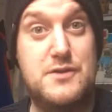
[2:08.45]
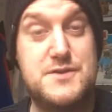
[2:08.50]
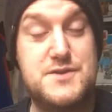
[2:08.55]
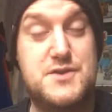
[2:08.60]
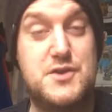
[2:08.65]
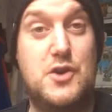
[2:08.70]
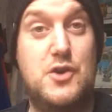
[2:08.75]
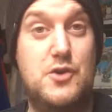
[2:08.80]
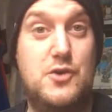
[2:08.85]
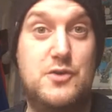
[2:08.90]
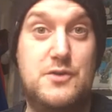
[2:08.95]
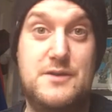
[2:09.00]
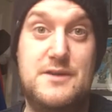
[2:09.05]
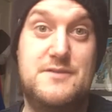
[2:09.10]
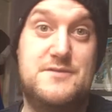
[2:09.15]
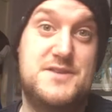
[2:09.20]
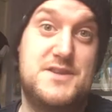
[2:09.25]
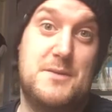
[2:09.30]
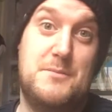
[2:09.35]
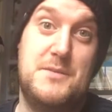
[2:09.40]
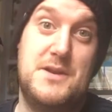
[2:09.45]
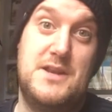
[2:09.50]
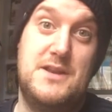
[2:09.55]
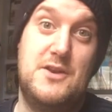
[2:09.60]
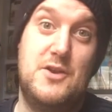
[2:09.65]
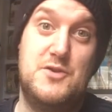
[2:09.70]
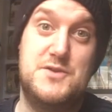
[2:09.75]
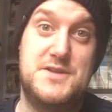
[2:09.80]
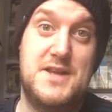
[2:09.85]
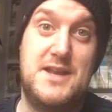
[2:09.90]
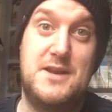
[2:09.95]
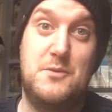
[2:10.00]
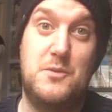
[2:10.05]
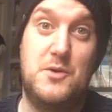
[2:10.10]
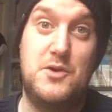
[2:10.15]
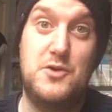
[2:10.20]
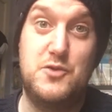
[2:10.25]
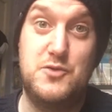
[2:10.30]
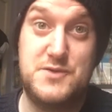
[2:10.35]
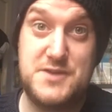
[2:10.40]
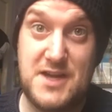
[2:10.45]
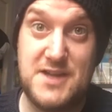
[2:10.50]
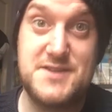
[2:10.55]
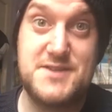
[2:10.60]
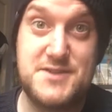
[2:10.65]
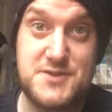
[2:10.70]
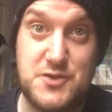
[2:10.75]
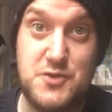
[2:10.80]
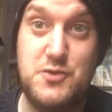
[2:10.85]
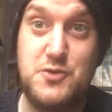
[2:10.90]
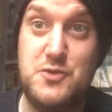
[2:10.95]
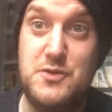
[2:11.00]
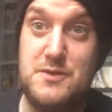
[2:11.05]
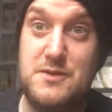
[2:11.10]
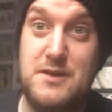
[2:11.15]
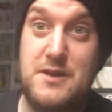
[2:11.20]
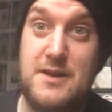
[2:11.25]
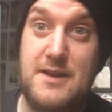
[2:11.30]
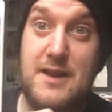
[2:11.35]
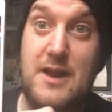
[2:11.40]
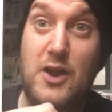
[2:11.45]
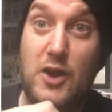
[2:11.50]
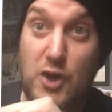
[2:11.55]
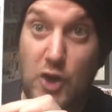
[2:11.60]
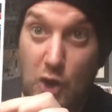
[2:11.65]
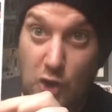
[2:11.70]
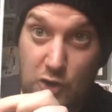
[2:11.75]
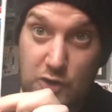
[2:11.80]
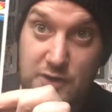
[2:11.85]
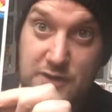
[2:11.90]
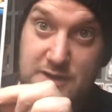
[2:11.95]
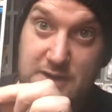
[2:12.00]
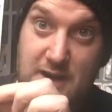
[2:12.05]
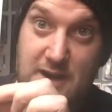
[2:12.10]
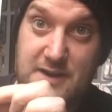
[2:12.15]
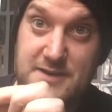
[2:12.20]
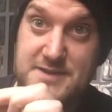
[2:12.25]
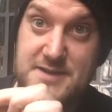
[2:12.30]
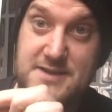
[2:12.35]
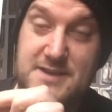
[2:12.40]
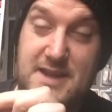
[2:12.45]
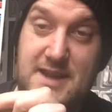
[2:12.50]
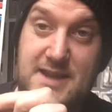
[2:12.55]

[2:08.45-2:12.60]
so if somebody knows anyone who does do long carded